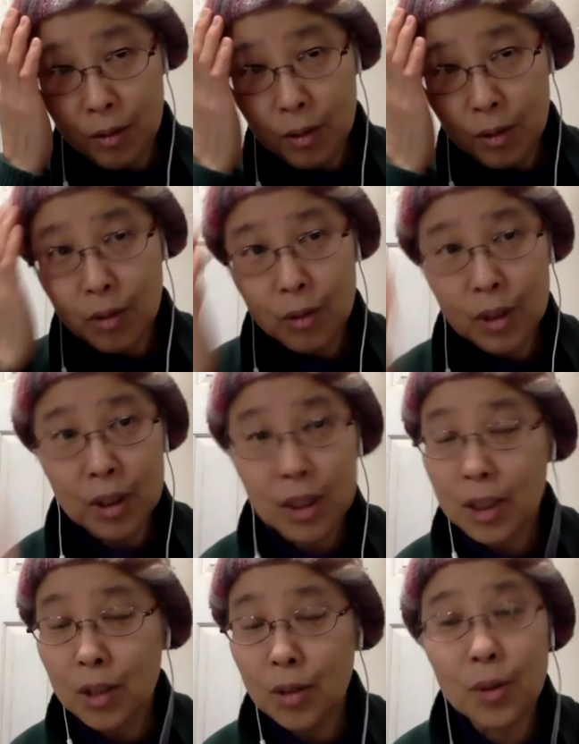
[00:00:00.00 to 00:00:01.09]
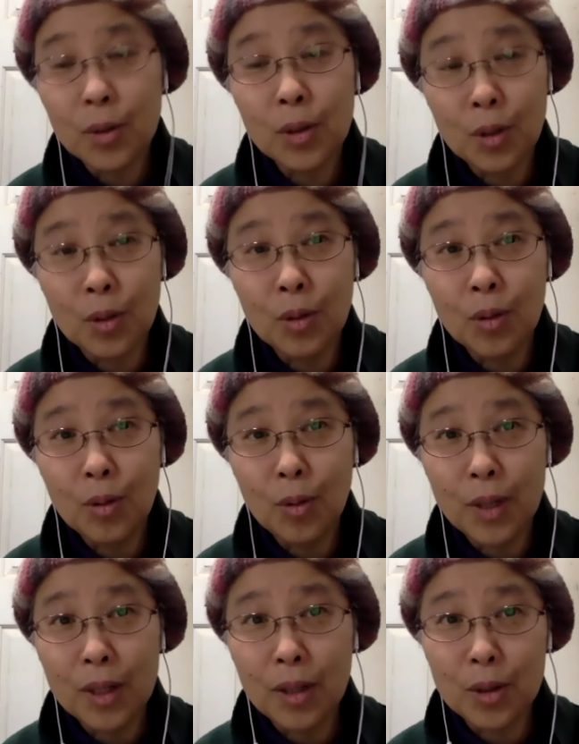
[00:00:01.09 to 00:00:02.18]
we just don't know when
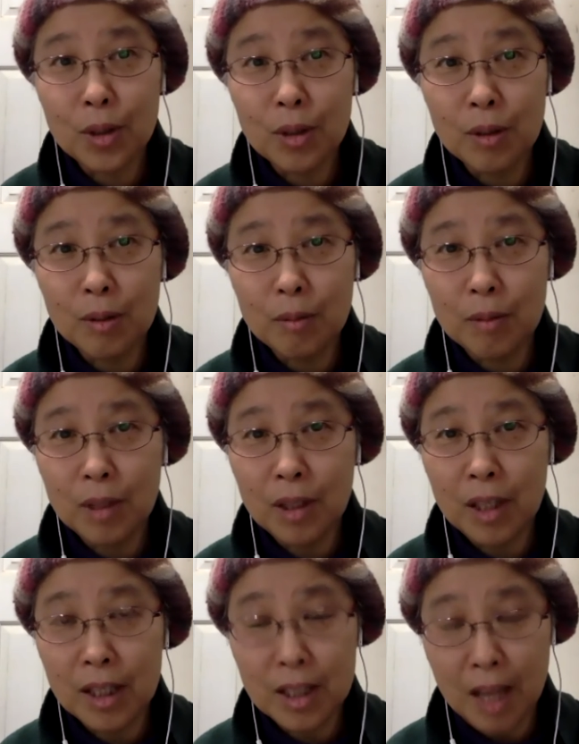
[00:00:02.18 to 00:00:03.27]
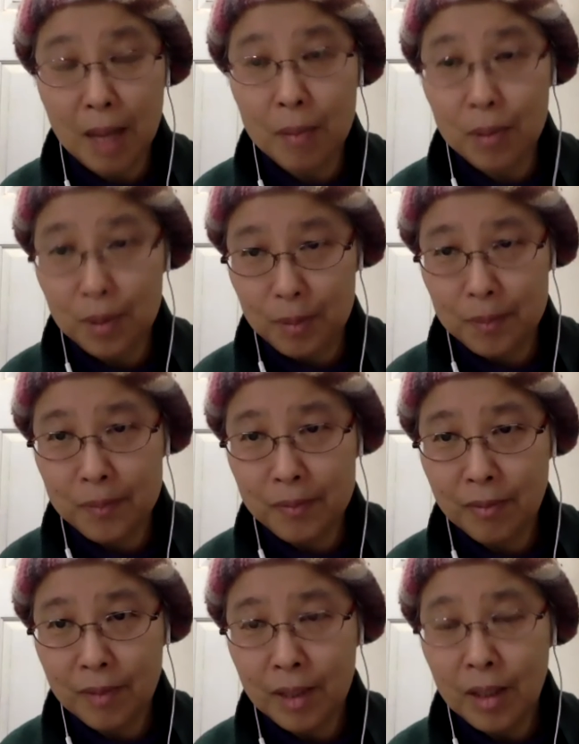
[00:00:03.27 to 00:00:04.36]
those things happen.
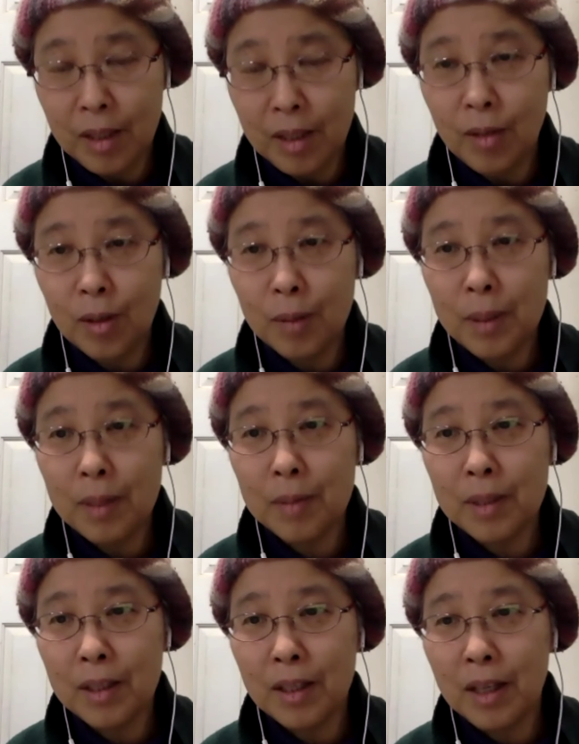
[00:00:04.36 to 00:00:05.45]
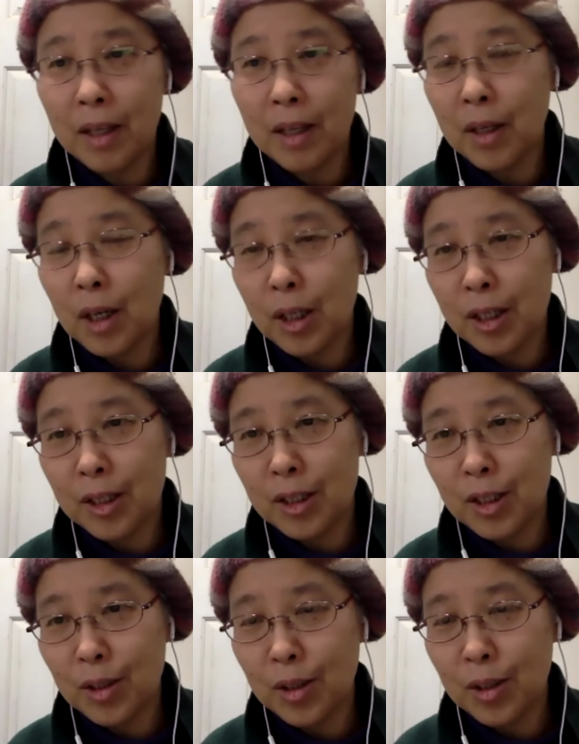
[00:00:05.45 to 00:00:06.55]
Or maybe encourage your